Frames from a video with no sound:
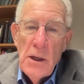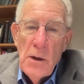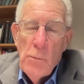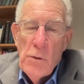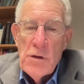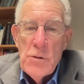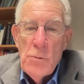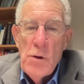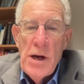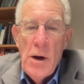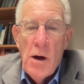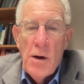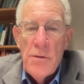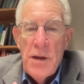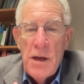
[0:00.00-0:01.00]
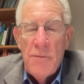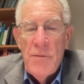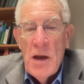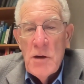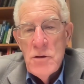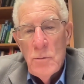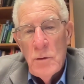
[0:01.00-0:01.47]
which we are the
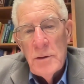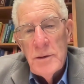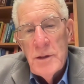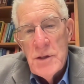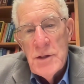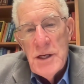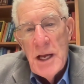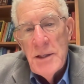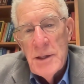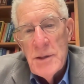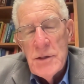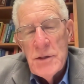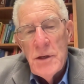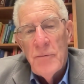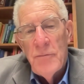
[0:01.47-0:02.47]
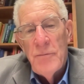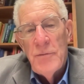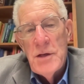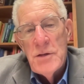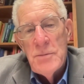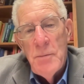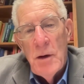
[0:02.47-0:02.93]
eventual descendants of
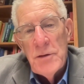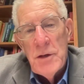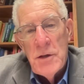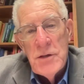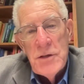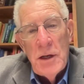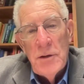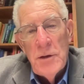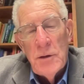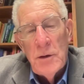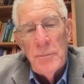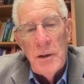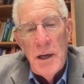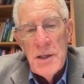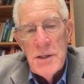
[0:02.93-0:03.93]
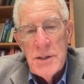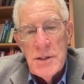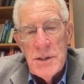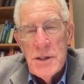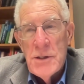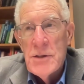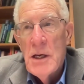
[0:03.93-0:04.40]
these multicellular
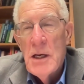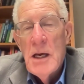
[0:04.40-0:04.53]
processes.